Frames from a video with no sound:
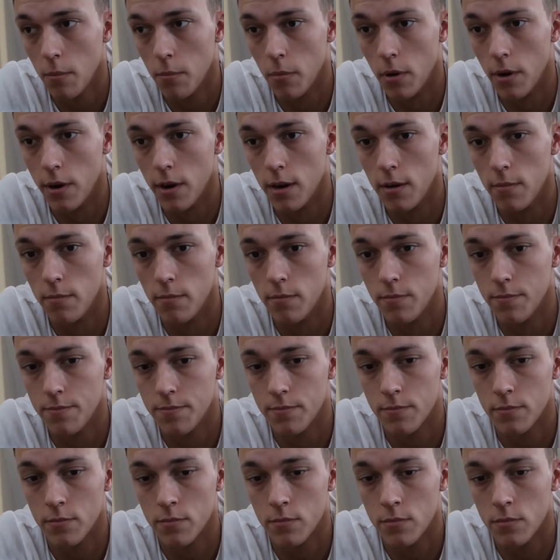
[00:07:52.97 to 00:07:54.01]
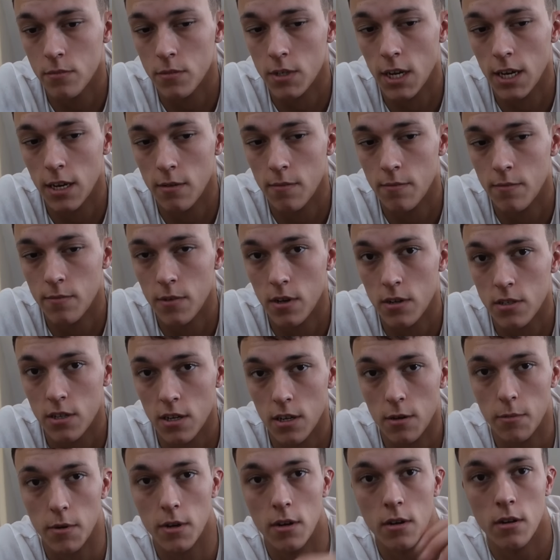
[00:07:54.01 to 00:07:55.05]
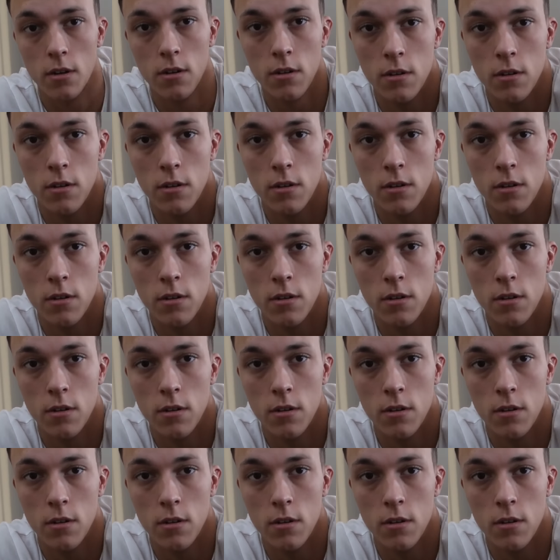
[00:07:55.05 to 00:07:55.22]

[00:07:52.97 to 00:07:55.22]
But I'll see you in a bit.